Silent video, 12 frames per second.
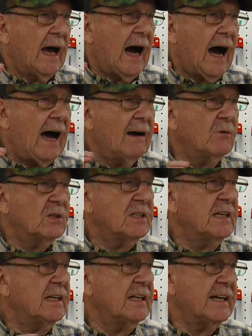I was
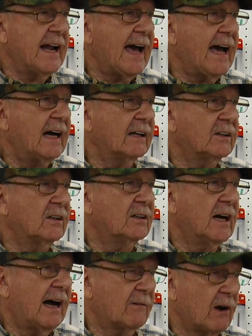in and out.
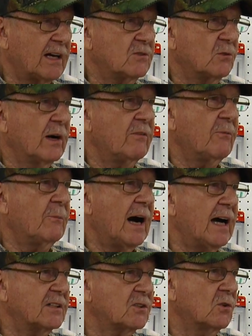I graduated from
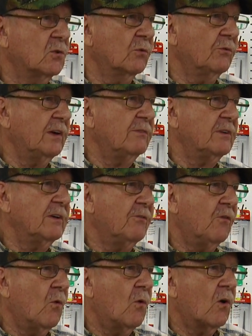high school in
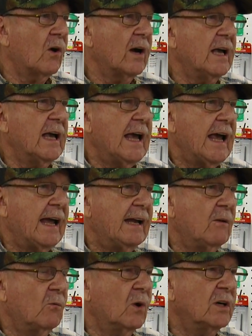'54, and
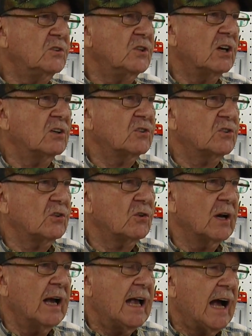at one
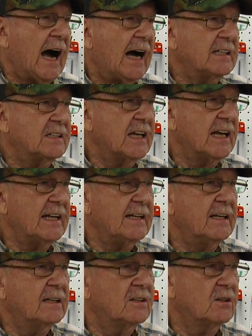juncture, I
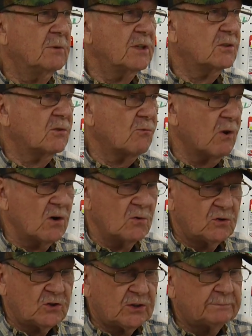said to Mr.
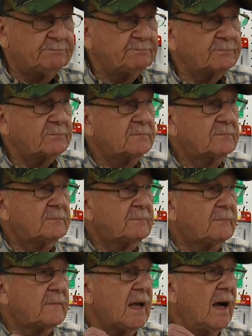Roach,
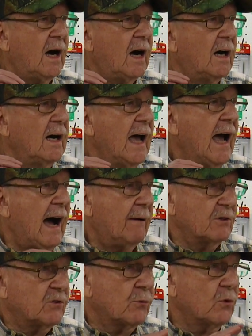I
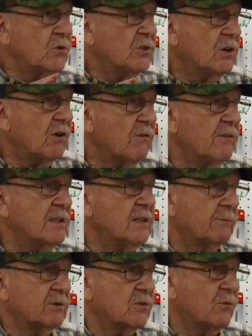was through the service,
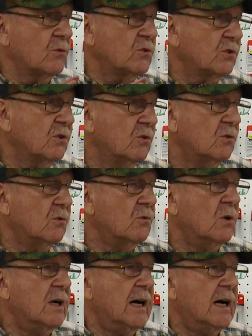I was through school,